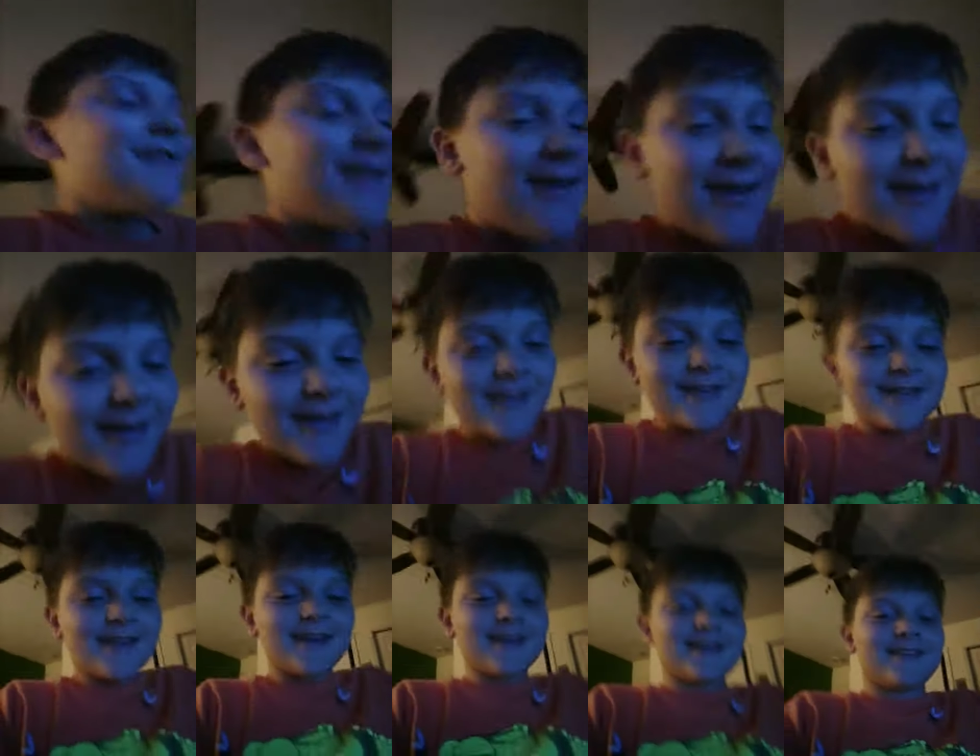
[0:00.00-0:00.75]
wrong
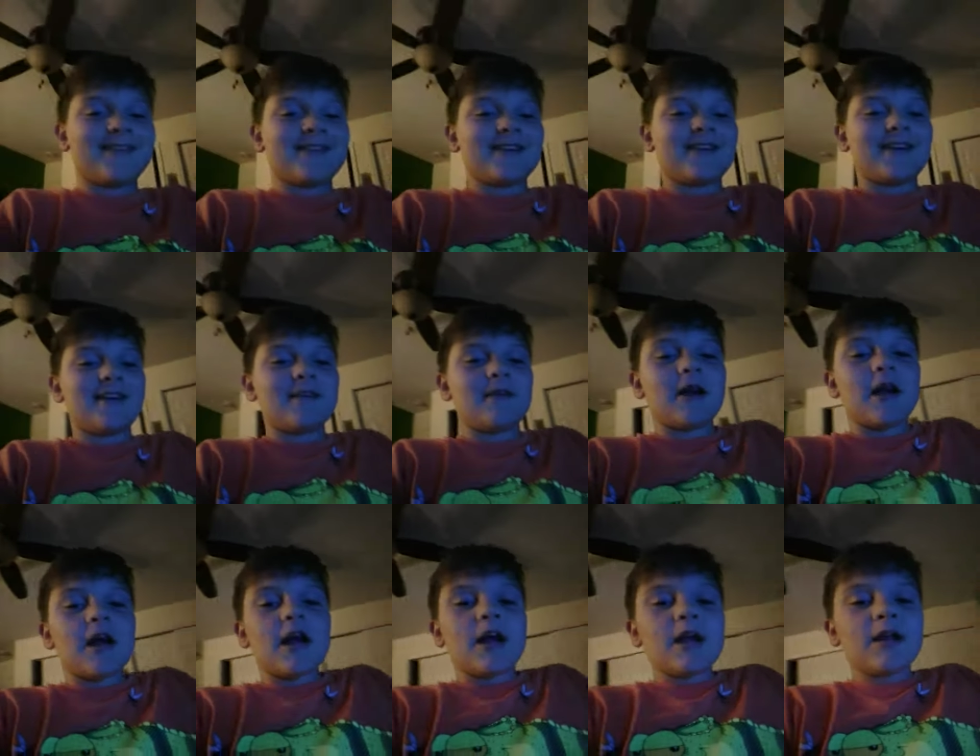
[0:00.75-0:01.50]
side of the camera.
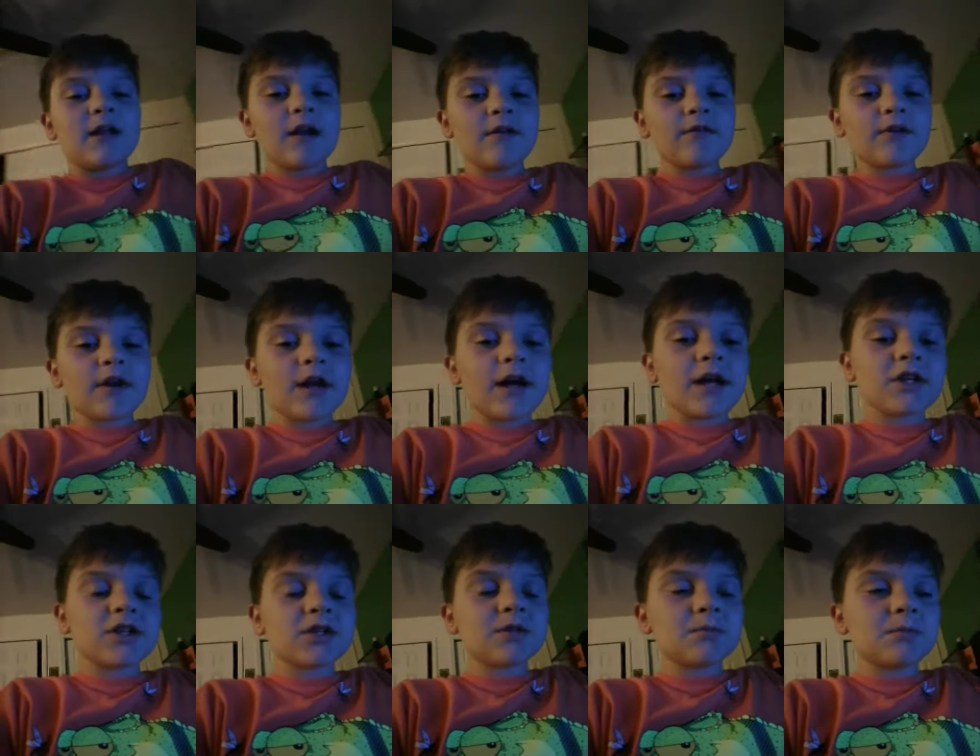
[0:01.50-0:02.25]
Never
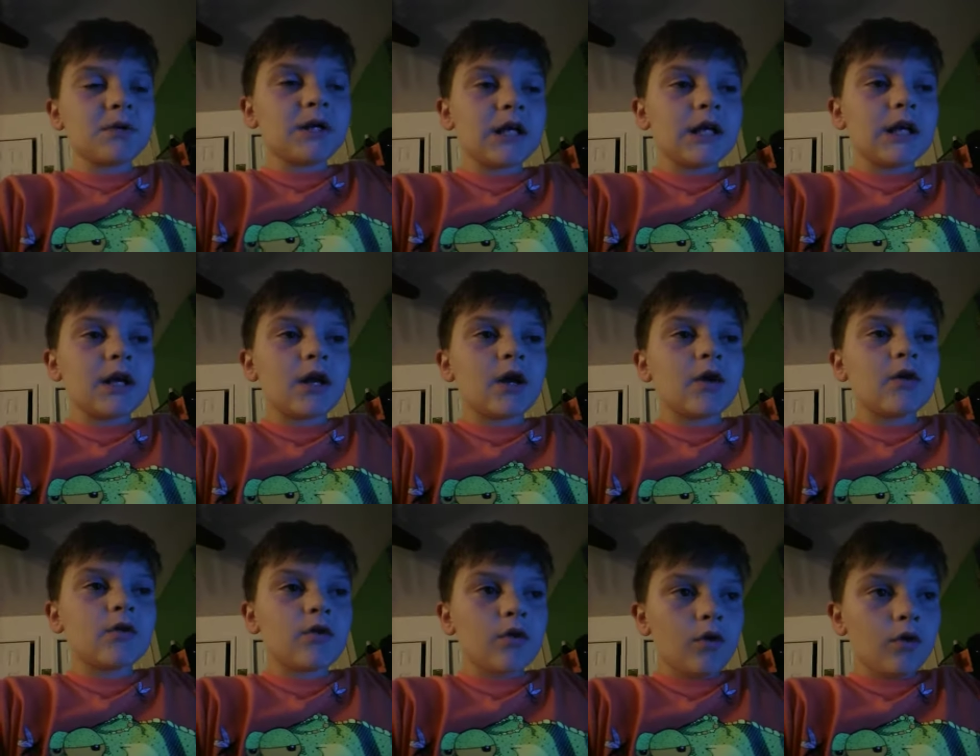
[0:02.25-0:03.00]
ask me
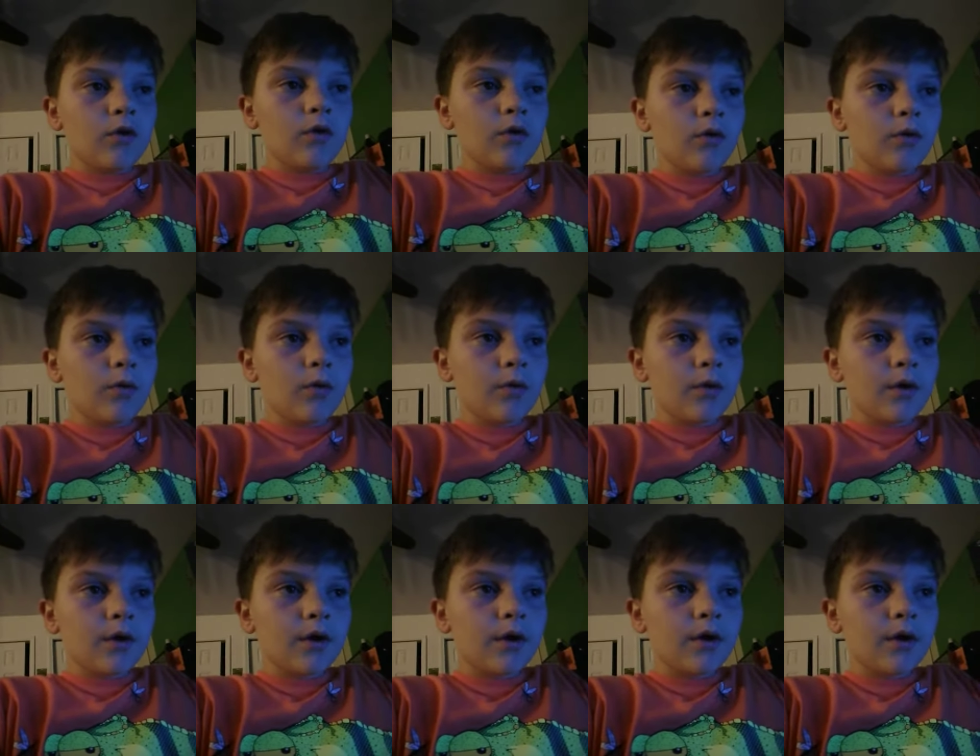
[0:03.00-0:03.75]

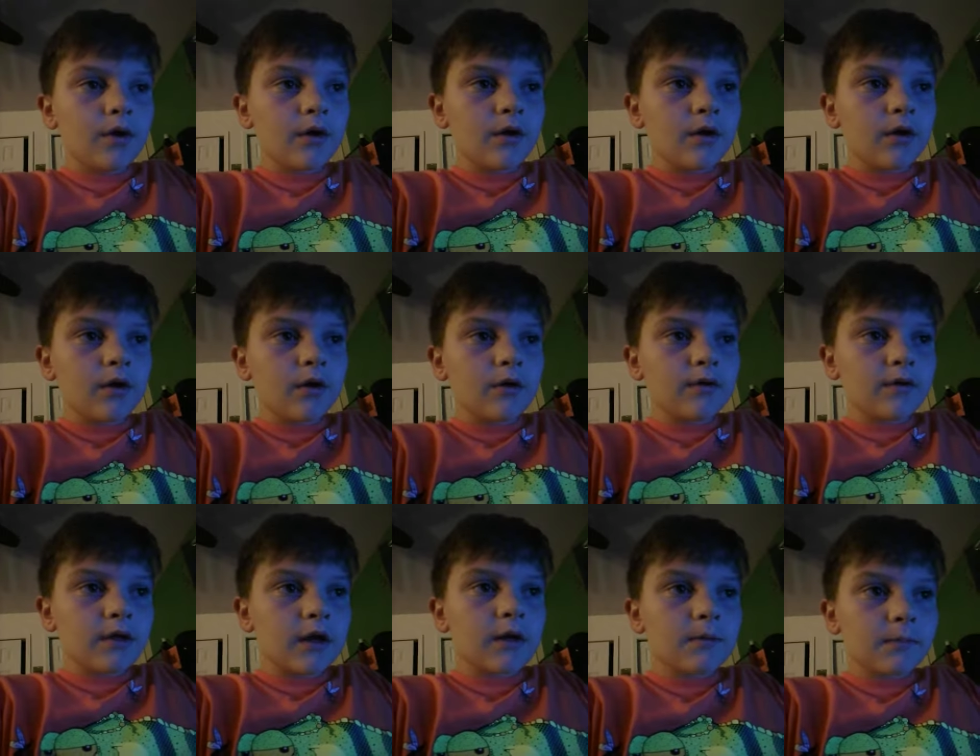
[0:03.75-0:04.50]
to
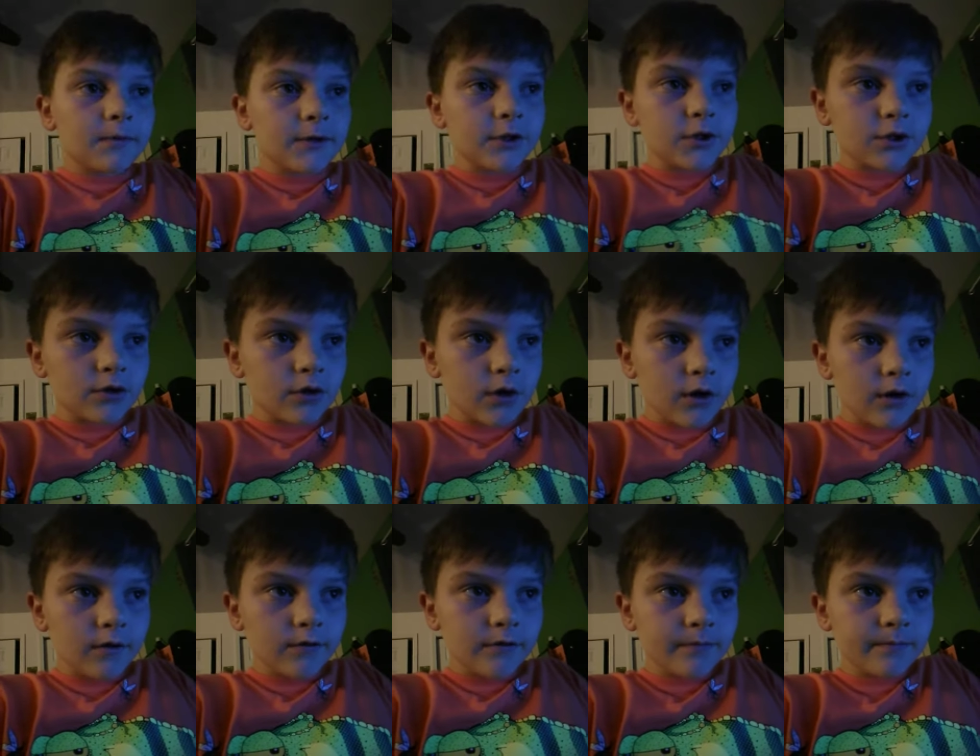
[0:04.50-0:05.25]
take my shirt
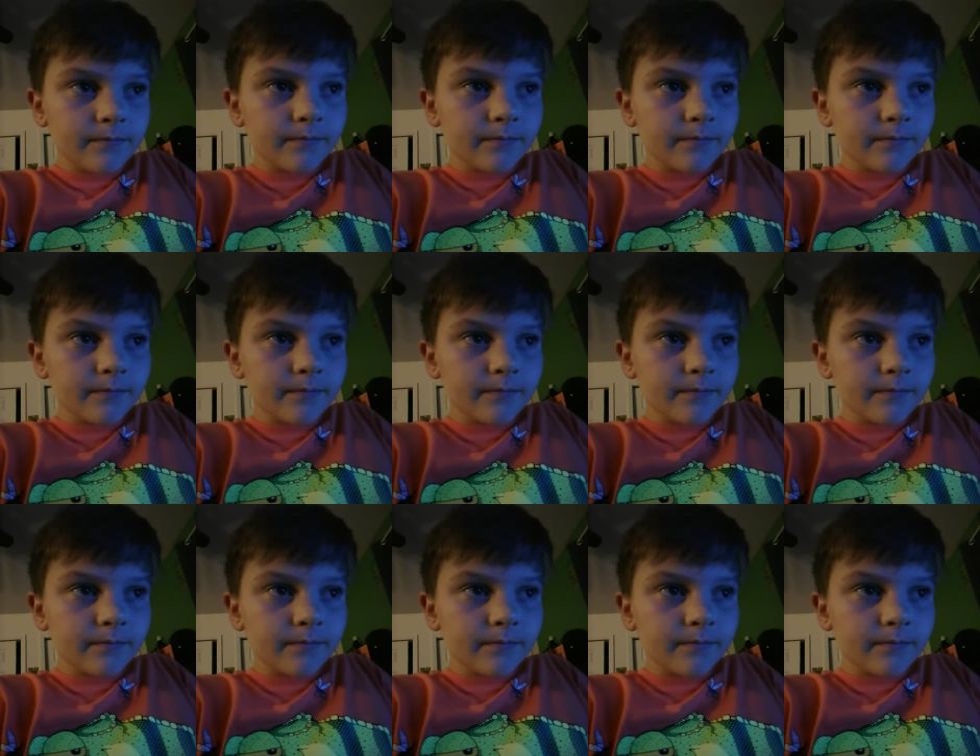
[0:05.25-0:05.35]
off.